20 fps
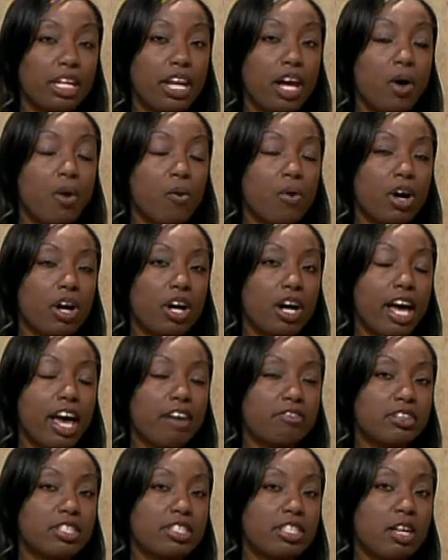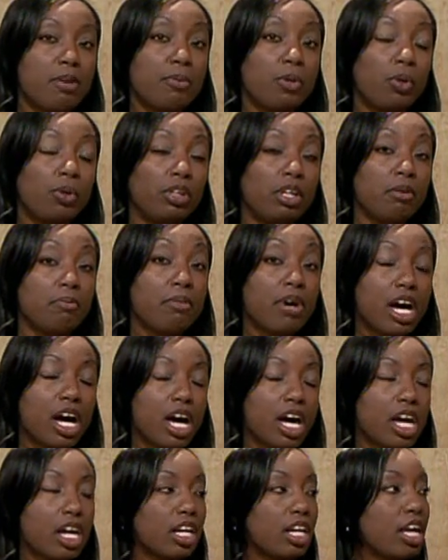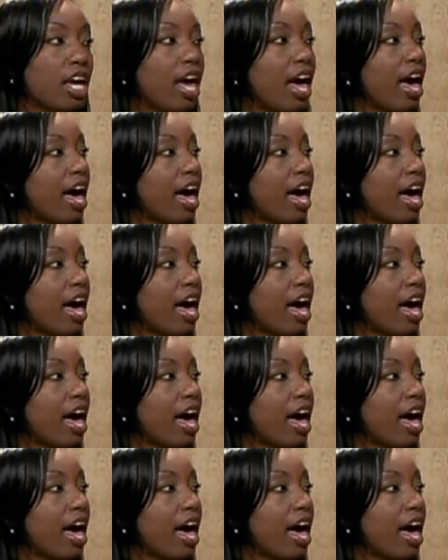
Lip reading: that have the same goal in mind,